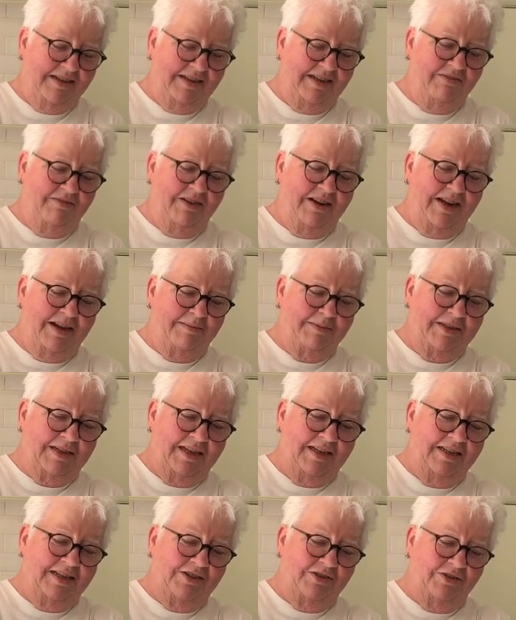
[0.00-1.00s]
Never happens
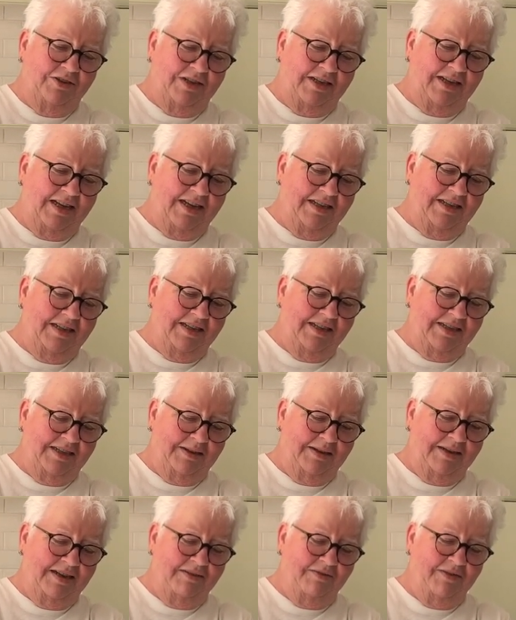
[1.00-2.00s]
like this on the telly, does it?
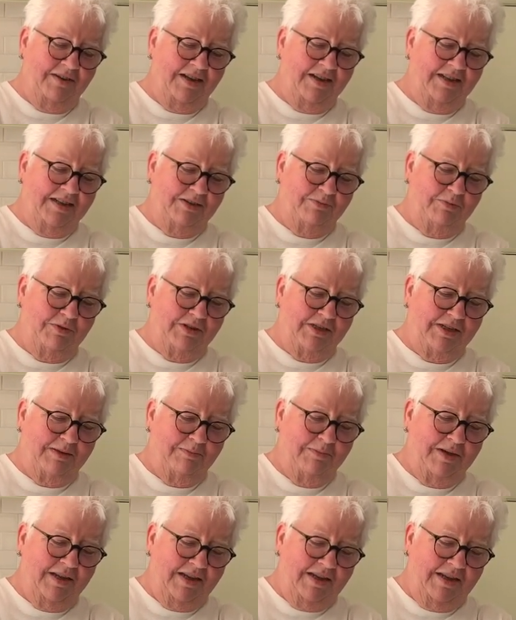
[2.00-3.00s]
It's never like this when
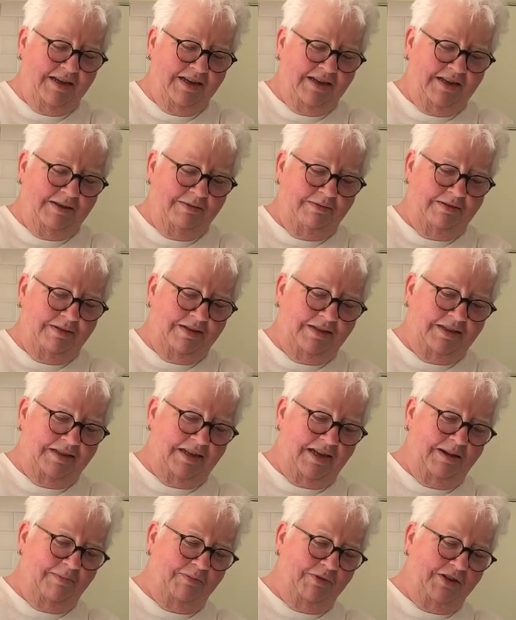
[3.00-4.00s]
some
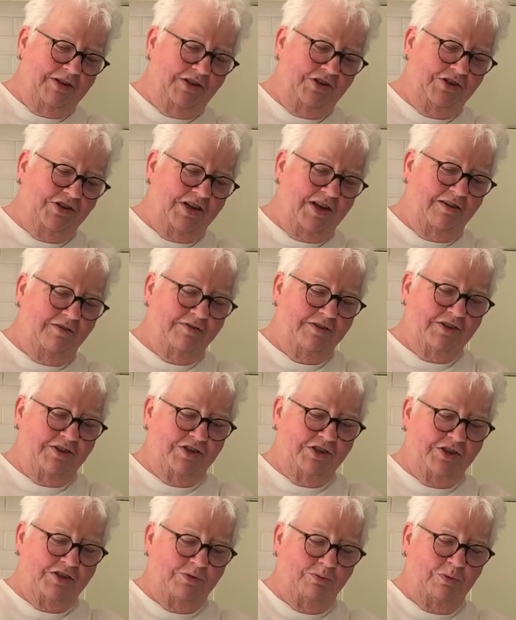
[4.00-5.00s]
celebrity chef is
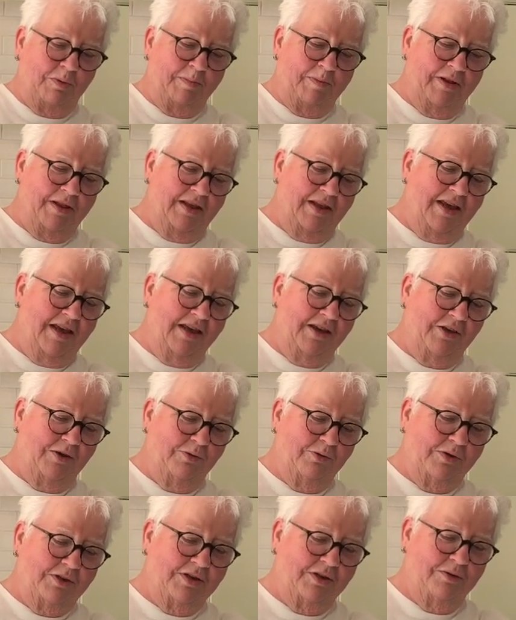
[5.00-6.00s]
just whipping the egg
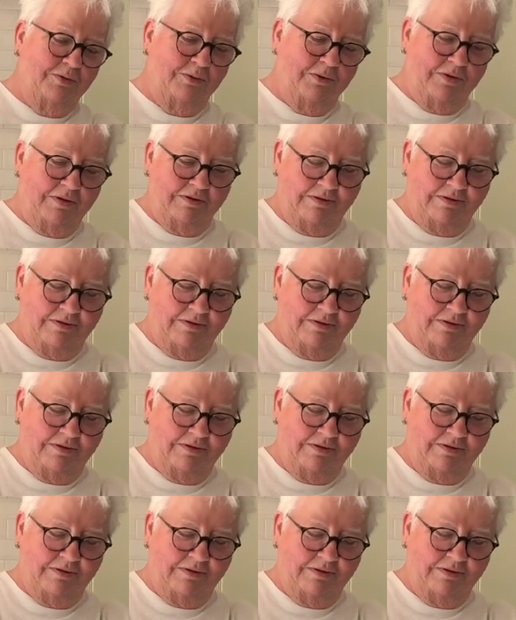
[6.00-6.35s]
yolks out.